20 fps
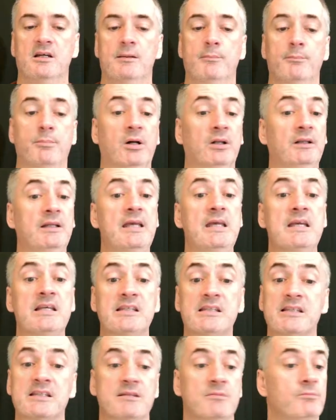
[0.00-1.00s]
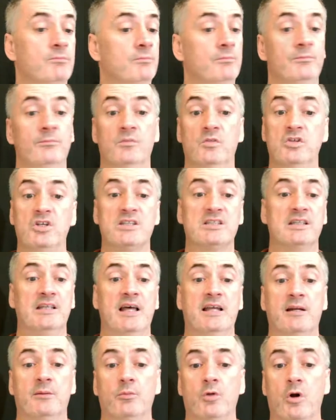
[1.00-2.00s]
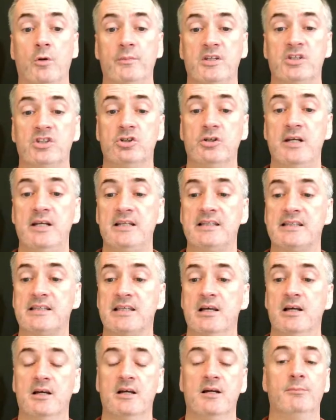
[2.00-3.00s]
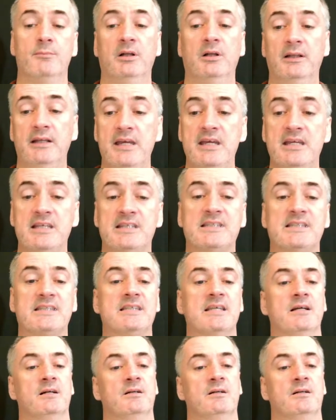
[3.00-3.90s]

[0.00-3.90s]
Police, just letting them roam the streets. Police,